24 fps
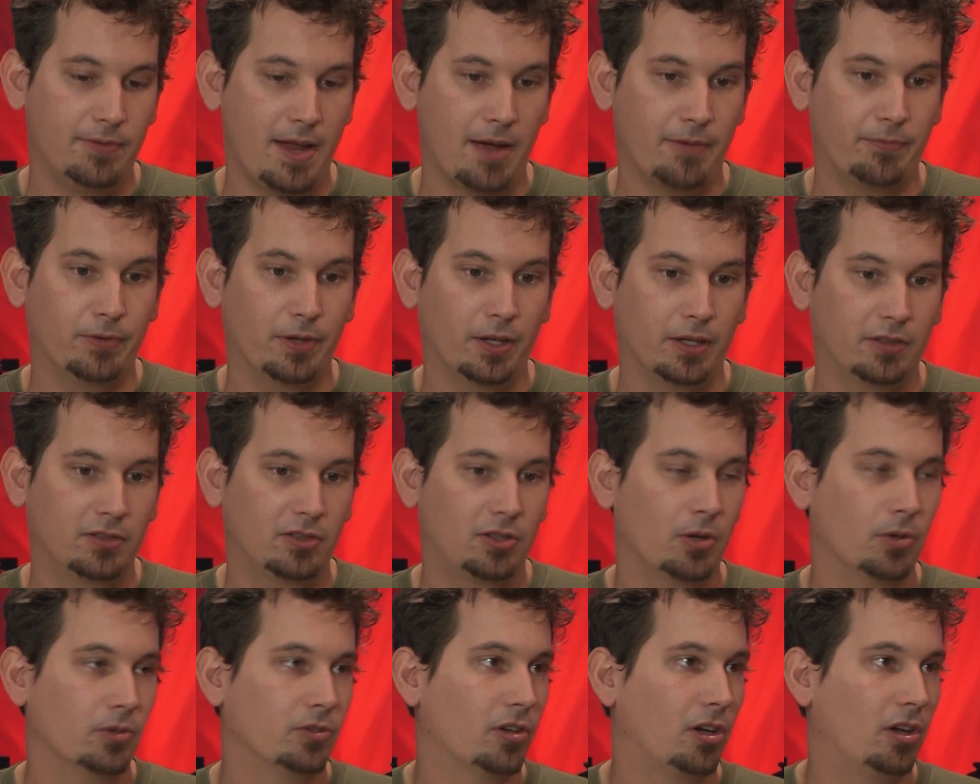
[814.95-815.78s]
Netflix
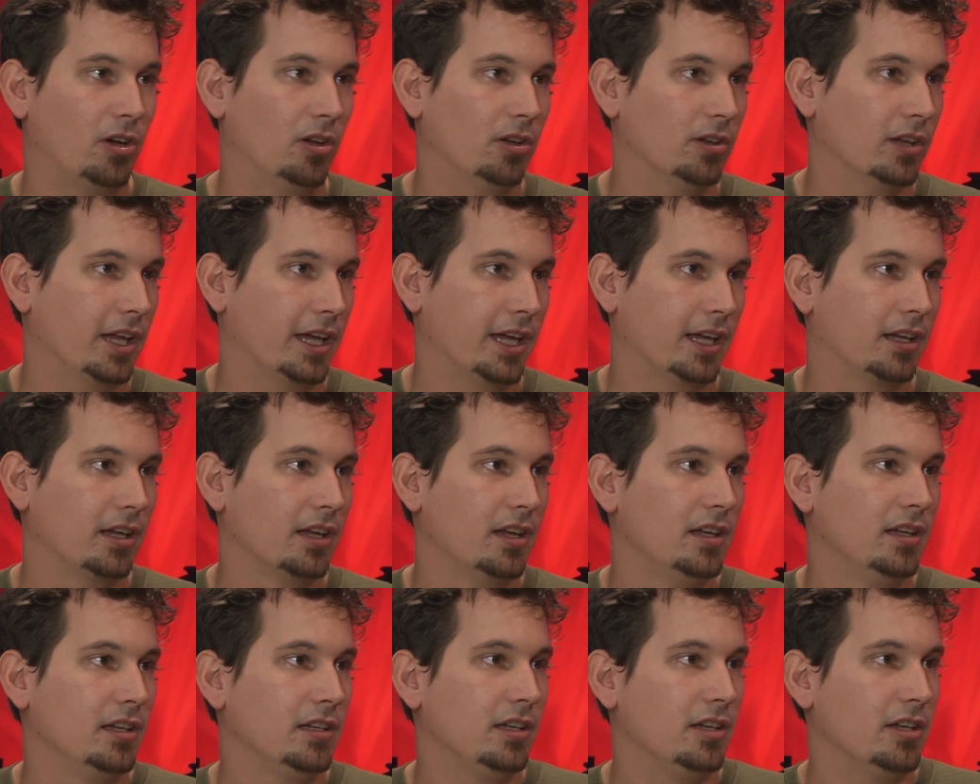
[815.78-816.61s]
goes all like,
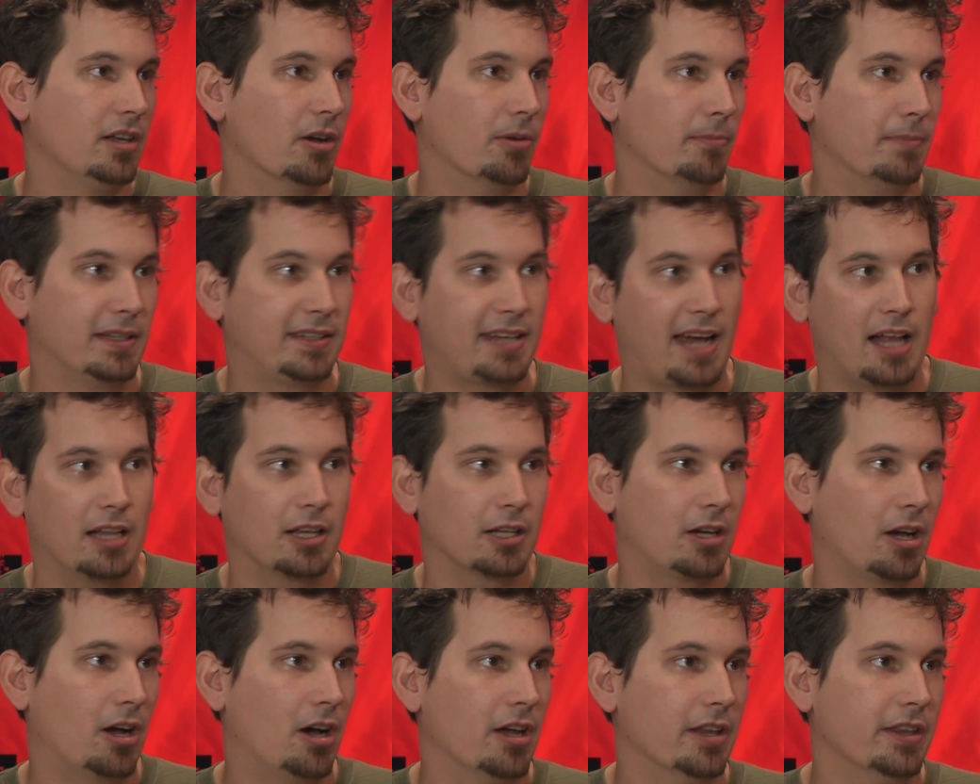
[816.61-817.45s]
you know,
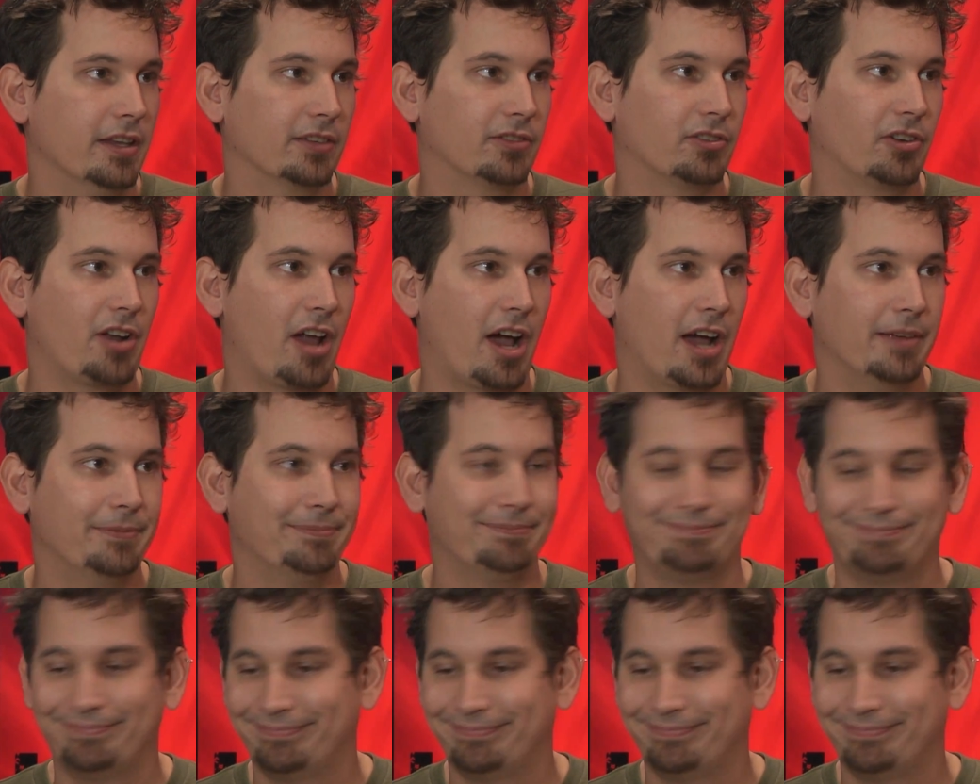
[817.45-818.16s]
Metallica on this or not.